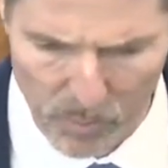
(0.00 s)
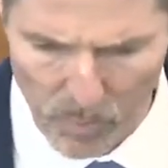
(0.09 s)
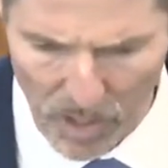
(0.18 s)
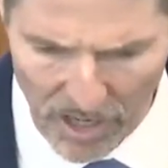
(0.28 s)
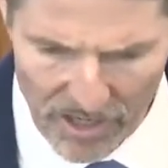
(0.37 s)
but
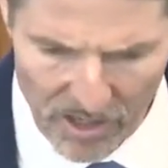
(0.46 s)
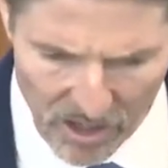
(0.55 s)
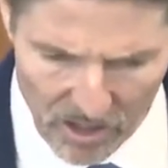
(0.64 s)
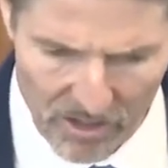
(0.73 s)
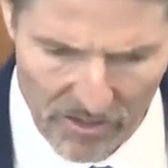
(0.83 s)
why
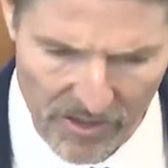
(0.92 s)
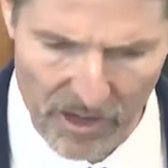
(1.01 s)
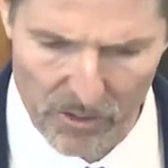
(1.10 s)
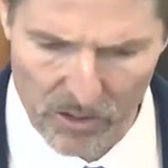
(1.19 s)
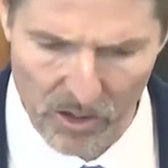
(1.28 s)
art
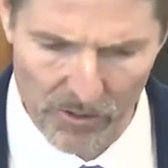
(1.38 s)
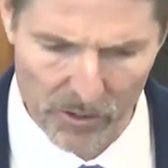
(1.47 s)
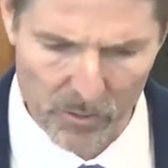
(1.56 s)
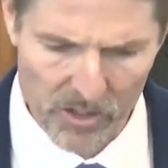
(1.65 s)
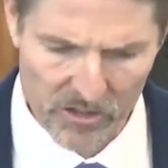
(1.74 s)
thou called
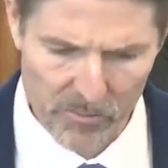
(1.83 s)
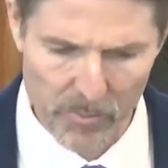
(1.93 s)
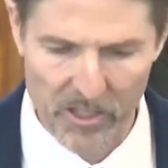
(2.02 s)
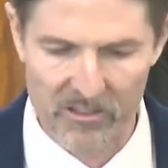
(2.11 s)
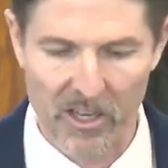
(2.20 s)
a Christian?
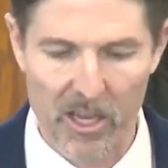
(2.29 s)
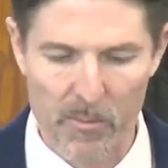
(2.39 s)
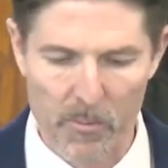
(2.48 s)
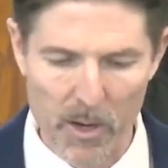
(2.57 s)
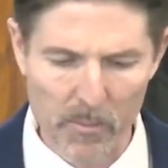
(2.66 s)
Because I
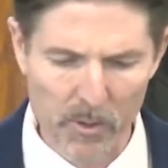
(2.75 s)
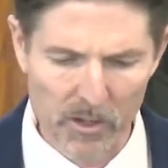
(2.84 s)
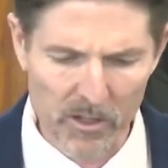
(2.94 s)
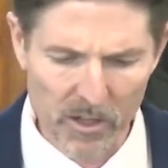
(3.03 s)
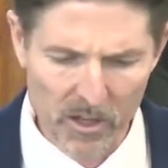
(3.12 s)
am a
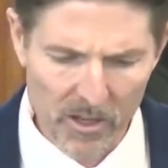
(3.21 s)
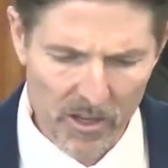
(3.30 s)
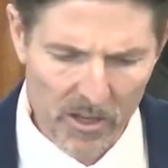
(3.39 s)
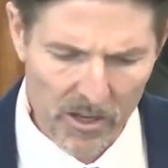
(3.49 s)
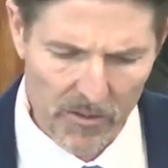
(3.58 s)
member
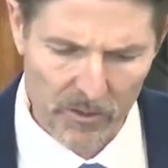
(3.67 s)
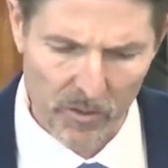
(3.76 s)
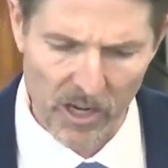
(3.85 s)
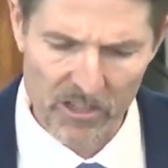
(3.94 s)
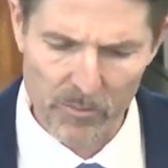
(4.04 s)
of
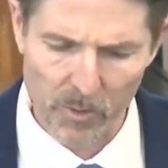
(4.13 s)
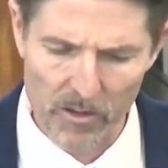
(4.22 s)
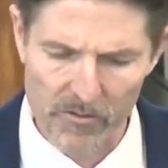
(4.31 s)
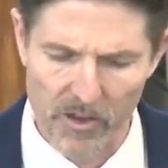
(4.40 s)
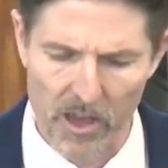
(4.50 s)
Christ
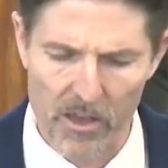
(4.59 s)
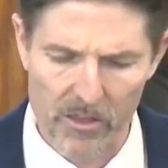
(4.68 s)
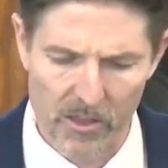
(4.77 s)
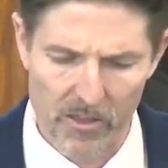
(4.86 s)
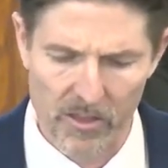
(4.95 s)
by
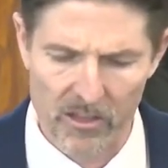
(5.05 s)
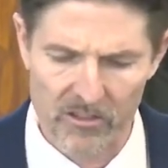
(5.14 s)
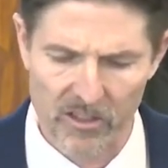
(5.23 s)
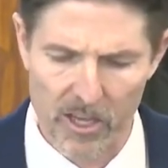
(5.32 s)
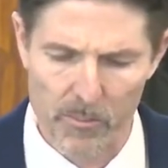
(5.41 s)
faith, and
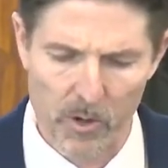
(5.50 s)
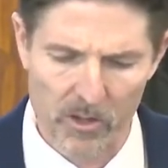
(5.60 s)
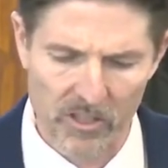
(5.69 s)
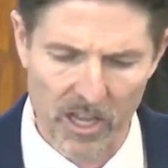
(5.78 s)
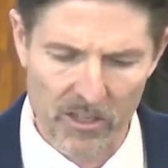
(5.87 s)
thus am
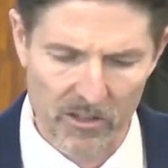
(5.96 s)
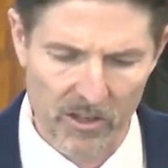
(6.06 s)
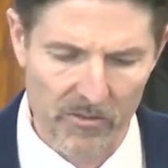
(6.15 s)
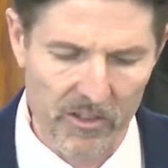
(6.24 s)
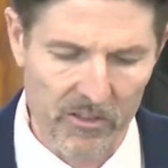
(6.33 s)
partaker
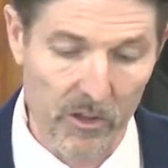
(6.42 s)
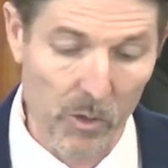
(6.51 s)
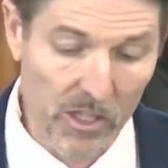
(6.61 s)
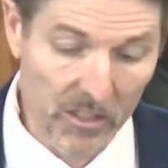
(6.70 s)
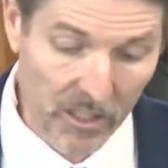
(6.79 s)
of his
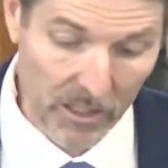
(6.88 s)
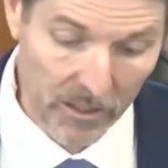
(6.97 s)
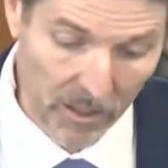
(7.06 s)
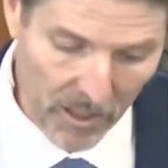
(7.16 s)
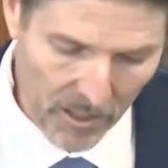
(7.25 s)
anointing.
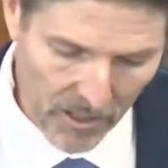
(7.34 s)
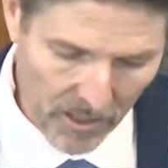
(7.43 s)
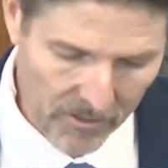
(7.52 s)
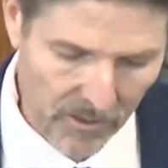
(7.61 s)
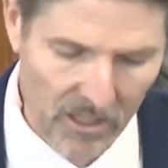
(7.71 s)

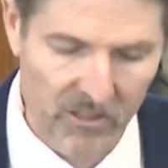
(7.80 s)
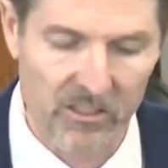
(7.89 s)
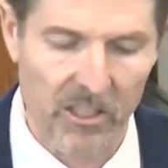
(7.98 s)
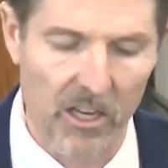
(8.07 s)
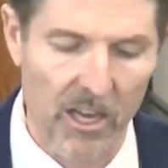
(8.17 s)

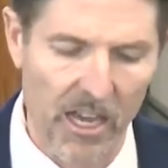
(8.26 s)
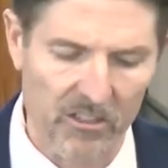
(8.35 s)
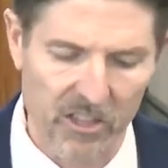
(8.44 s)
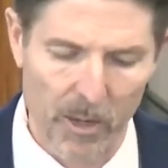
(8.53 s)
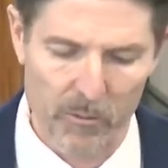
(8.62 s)
Cites
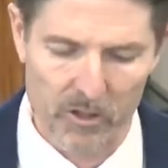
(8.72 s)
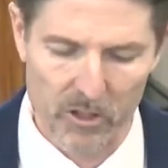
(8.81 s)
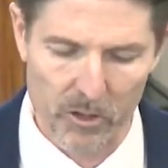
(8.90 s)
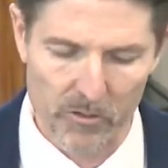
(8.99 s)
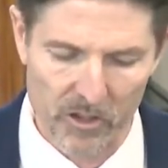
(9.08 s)
Acts chapter
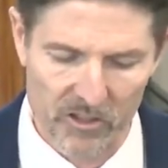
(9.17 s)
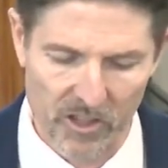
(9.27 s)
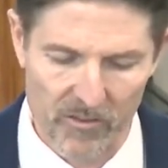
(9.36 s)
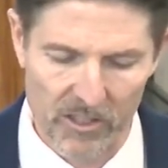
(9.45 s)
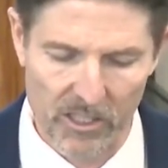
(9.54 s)
2, verse
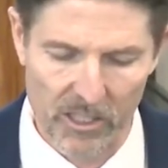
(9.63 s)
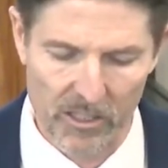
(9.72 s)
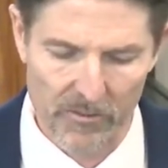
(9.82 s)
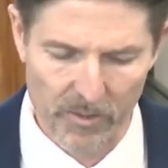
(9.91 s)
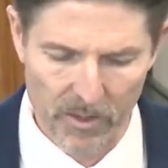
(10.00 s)

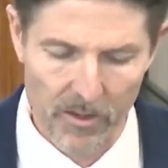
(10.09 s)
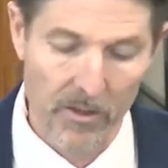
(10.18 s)
17,